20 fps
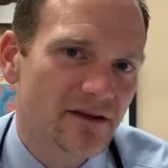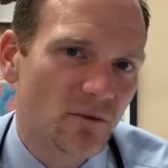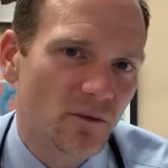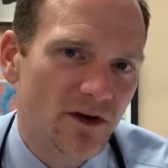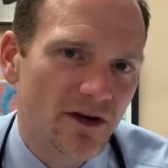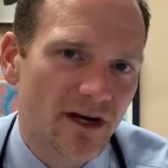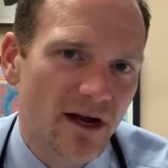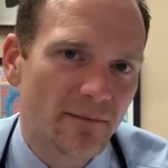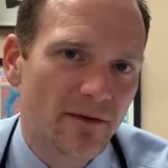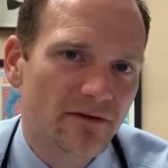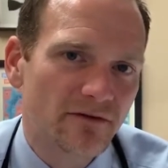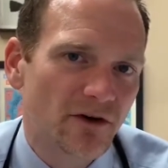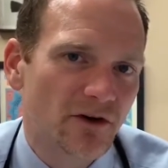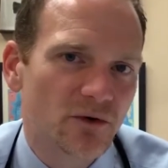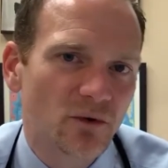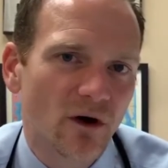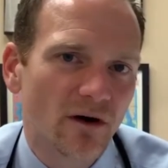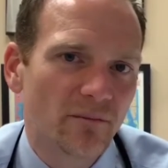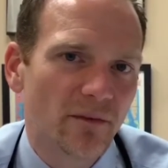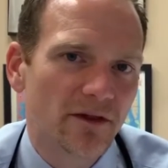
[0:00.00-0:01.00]
So when you come in for
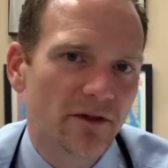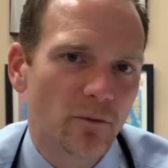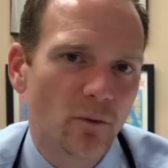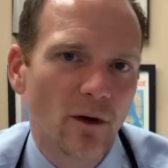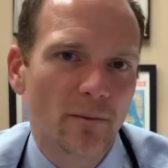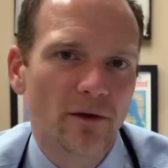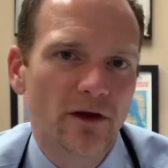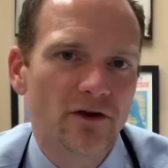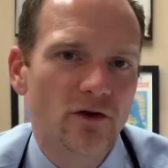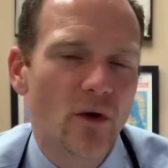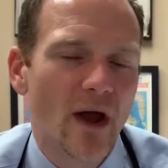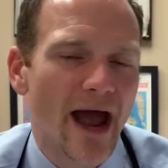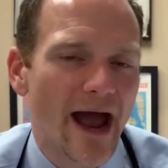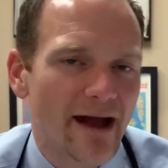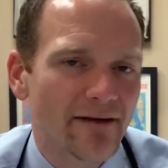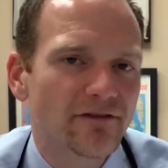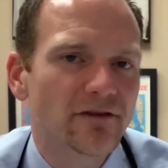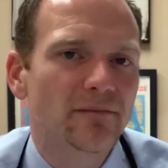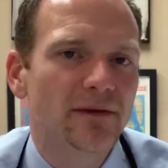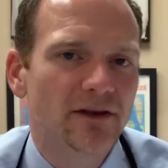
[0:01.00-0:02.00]
your 12-month appointment, you
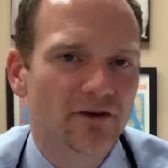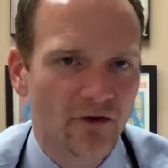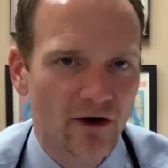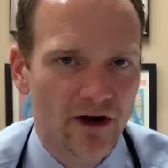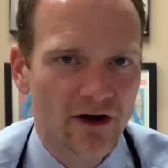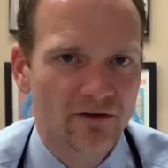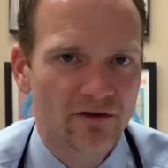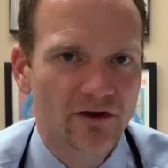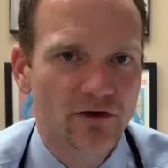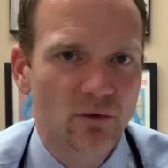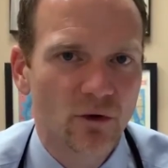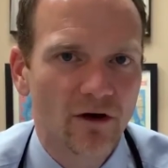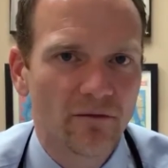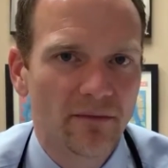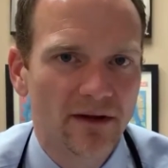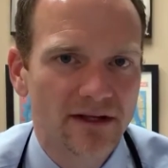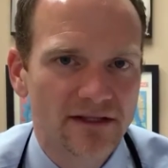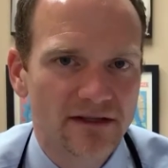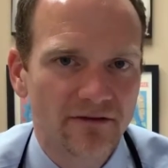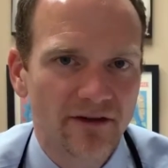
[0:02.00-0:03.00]
have to be greater than
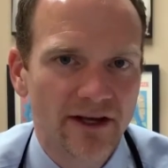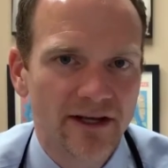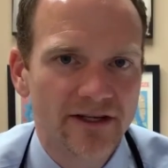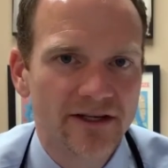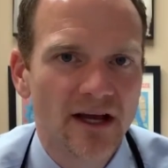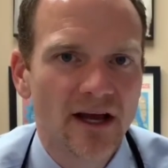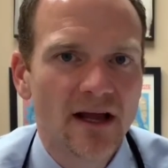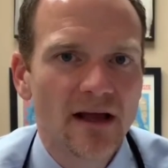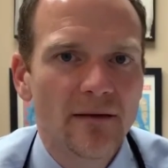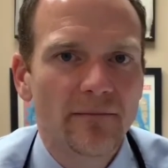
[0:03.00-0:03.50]
12 months of age,